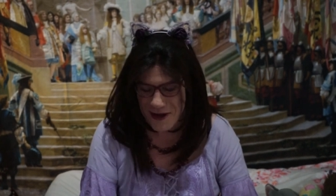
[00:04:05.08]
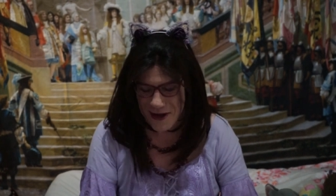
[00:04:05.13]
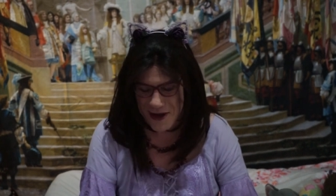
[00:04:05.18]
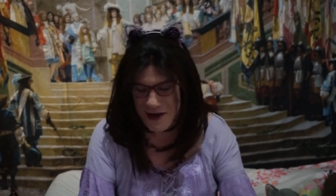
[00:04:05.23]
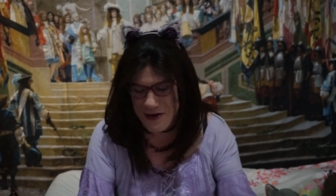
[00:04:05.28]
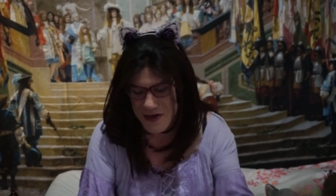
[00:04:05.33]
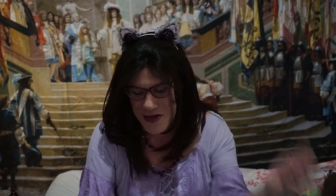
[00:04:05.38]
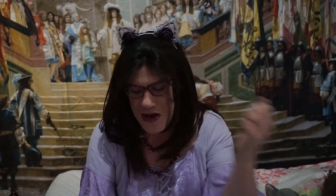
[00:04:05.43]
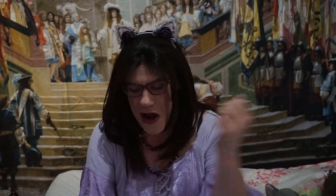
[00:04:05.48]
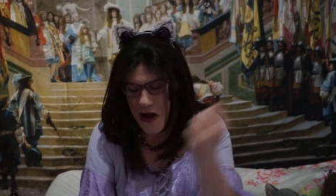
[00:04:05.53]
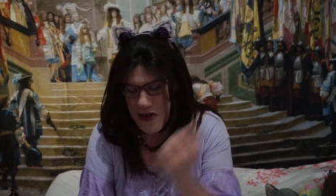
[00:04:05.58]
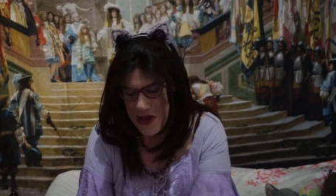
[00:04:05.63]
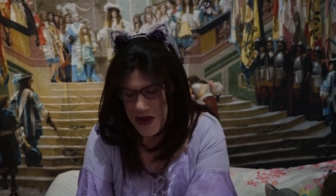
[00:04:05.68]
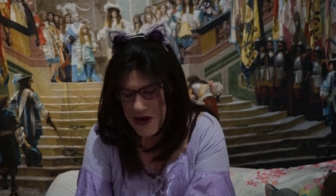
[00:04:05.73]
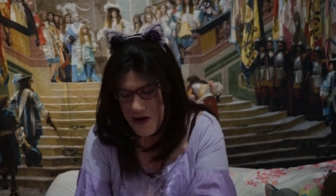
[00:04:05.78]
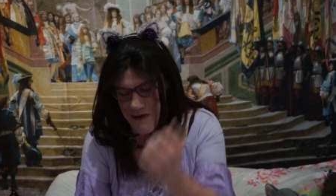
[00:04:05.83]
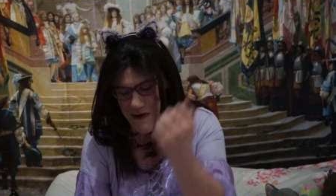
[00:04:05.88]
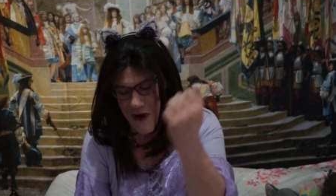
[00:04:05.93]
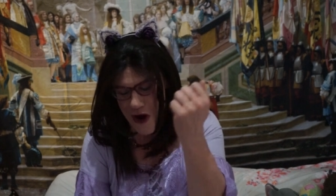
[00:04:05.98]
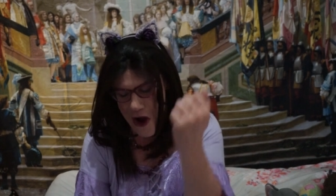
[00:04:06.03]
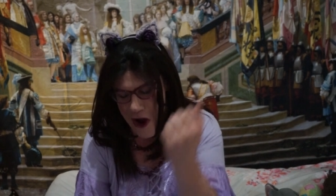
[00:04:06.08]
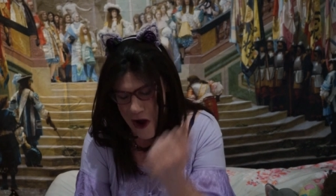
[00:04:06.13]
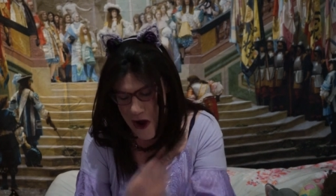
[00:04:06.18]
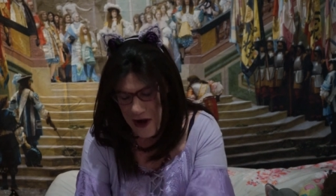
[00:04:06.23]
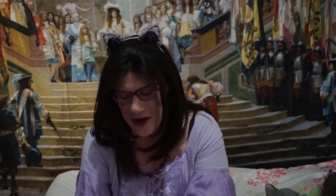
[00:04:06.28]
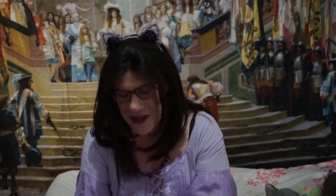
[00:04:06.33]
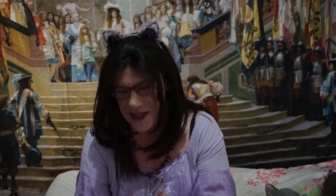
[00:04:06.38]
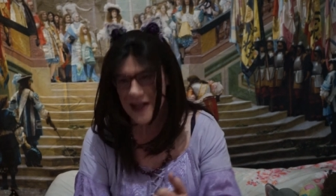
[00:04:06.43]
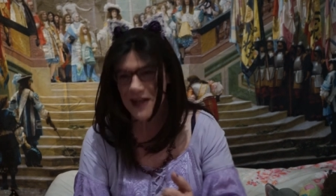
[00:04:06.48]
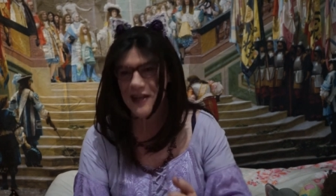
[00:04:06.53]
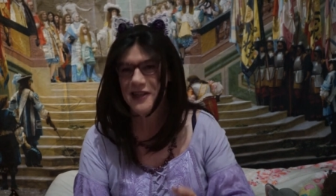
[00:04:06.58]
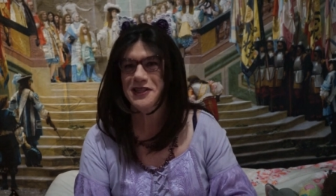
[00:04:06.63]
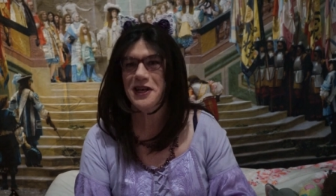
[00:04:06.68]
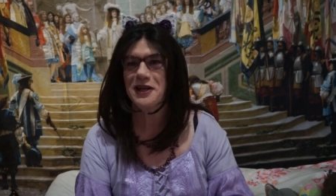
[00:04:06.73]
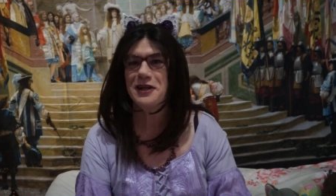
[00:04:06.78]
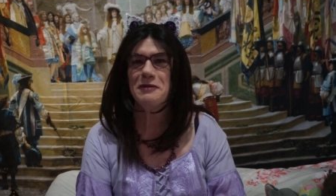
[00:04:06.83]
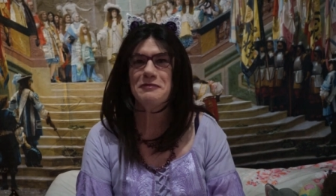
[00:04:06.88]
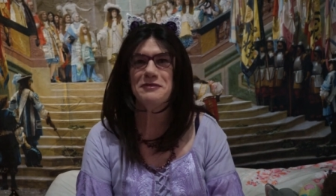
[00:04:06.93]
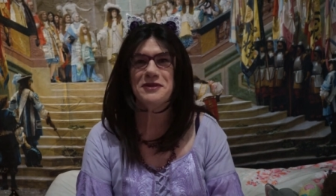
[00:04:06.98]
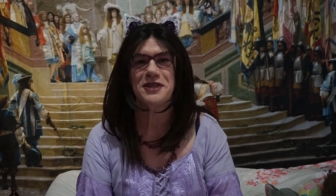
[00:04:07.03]
Nothing works.
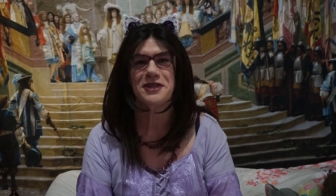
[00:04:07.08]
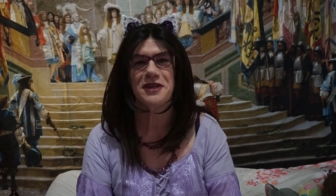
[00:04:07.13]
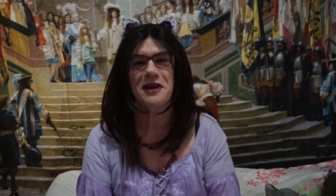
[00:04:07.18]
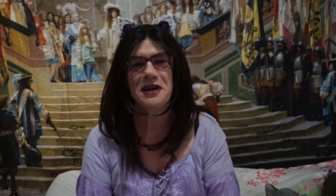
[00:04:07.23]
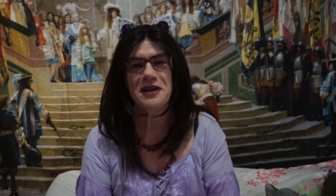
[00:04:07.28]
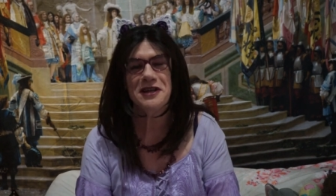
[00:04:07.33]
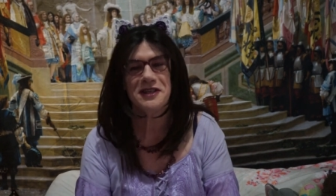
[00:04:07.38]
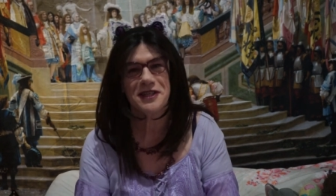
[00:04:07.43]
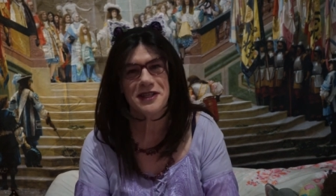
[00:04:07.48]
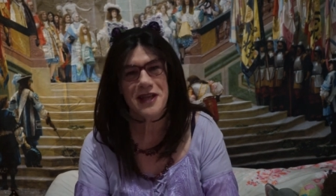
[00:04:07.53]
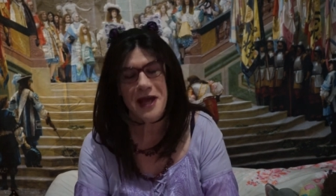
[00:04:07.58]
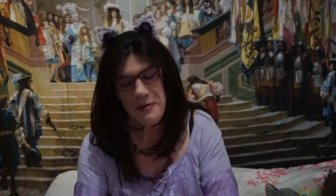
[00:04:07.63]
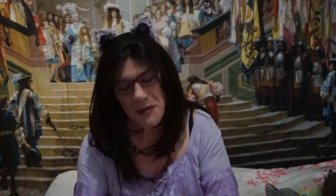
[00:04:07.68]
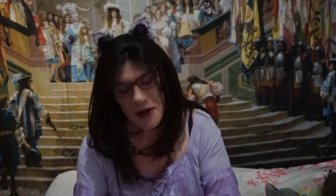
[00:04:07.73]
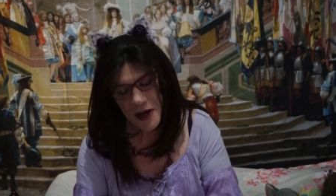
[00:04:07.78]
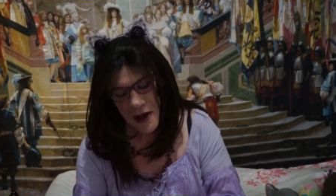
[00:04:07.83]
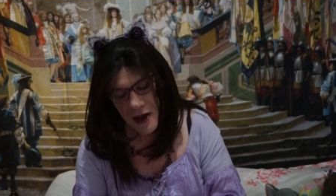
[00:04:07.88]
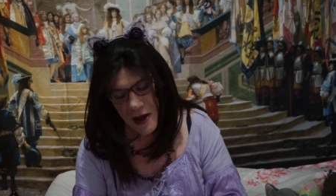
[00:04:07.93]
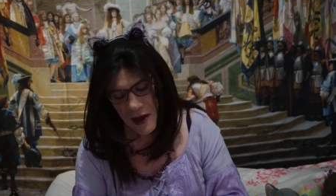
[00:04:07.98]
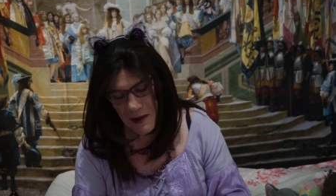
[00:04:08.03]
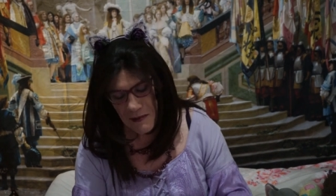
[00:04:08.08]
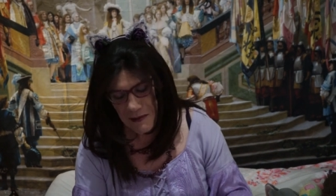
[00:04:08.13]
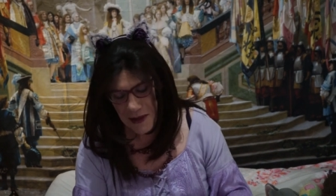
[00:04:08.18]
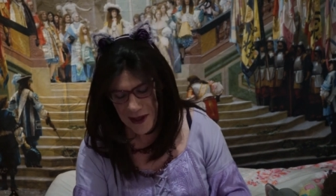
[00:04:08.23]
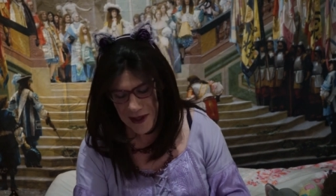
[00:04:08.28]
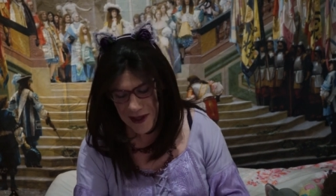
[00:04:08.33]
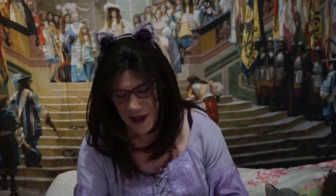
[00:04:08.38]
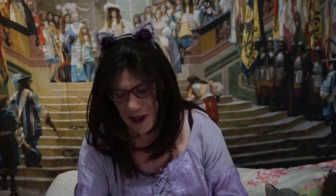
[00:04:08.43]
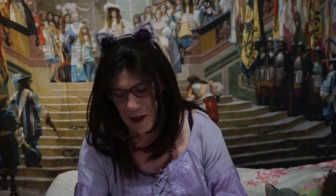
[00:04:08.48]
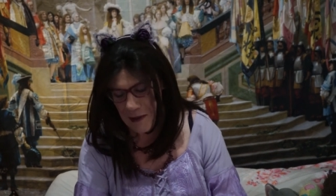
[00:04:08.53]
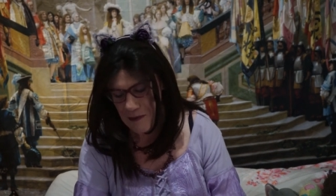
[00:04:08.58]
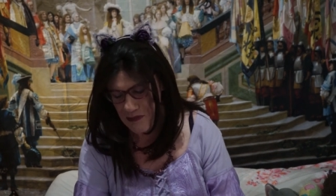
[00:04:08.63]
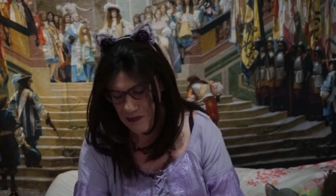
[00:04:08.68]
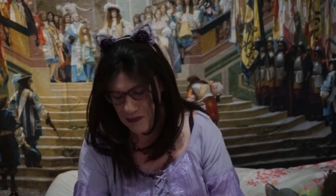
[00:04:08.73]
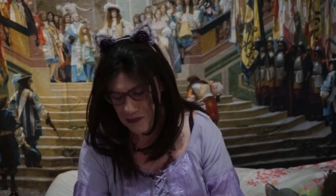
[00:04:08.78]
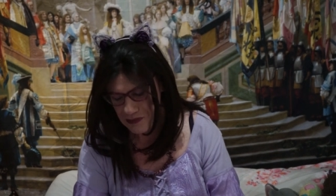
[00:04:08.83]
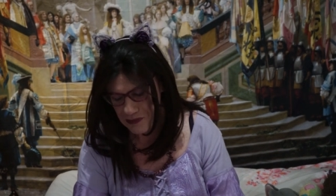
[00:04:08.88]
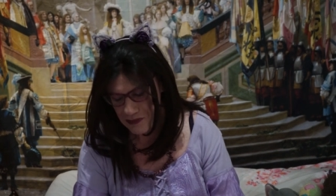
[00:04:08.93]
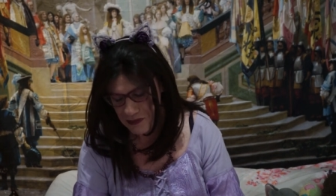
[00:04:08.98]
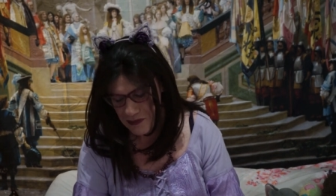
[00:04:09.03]
Shut up and science, damn it. But
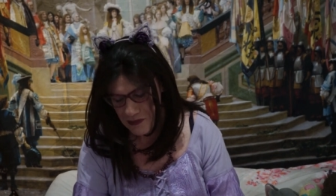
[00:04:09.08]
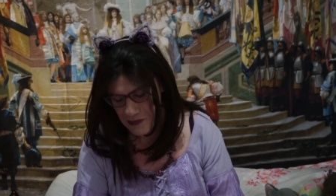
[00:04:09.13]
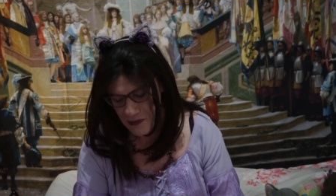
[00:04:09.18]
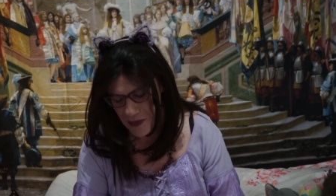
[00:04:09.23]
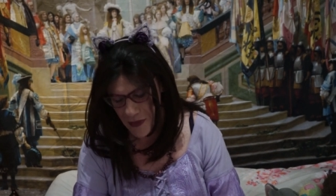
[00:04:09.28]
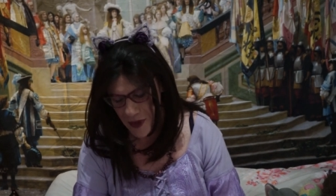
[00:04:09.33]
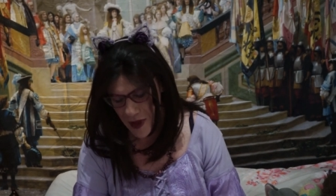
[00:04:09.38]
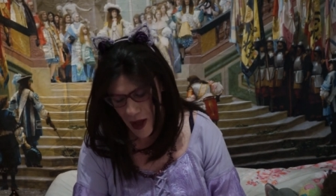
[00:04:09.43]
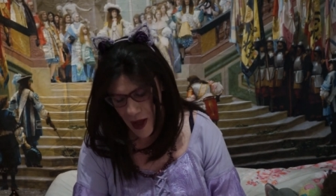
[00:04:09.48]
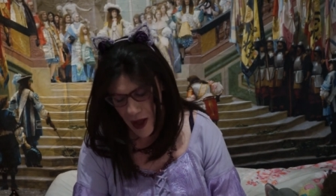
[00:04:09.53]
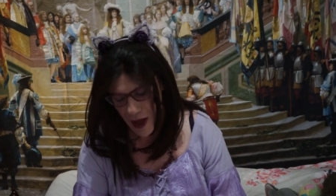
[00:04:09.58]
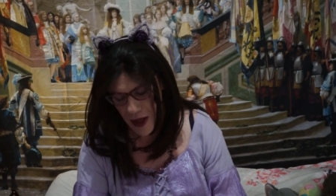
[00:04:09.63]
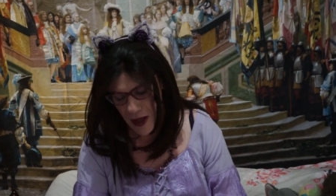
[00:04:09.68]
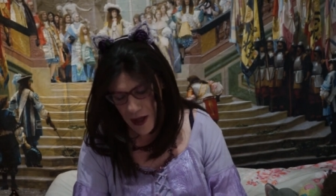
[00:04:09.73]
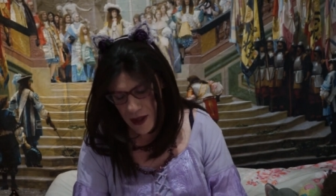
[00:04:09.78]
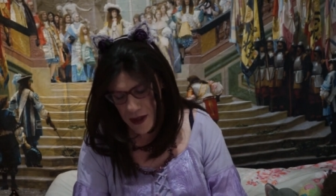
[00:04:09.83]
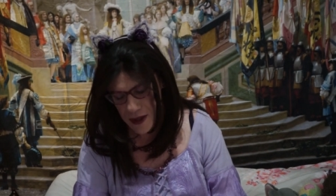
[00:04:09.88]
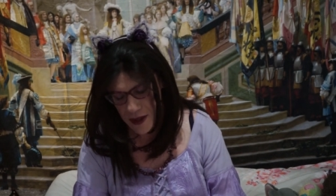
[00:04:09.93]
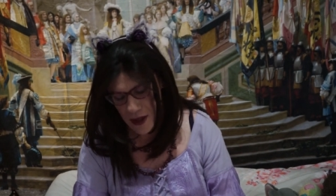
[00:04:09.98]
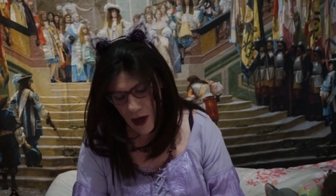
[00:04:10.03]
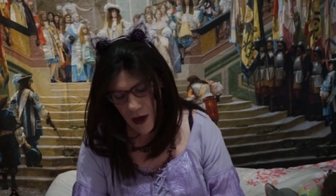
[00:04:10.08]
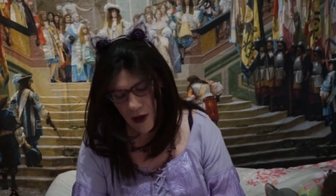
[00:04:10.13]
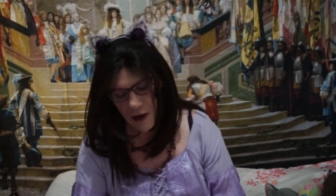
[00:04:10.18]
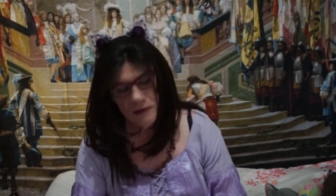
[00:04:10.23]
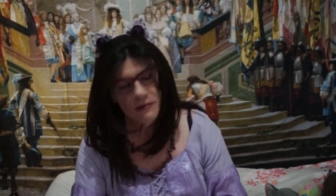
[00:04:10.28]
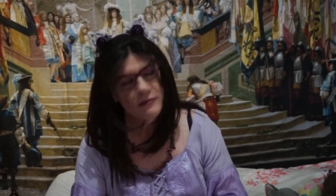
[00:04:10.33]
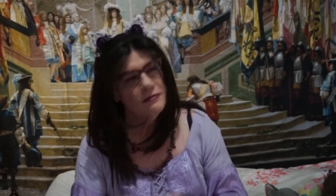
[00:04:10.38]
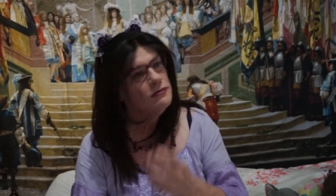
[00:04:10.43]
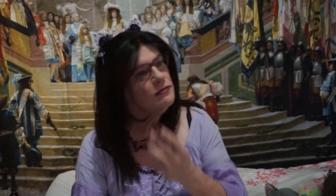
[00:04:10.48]
um, so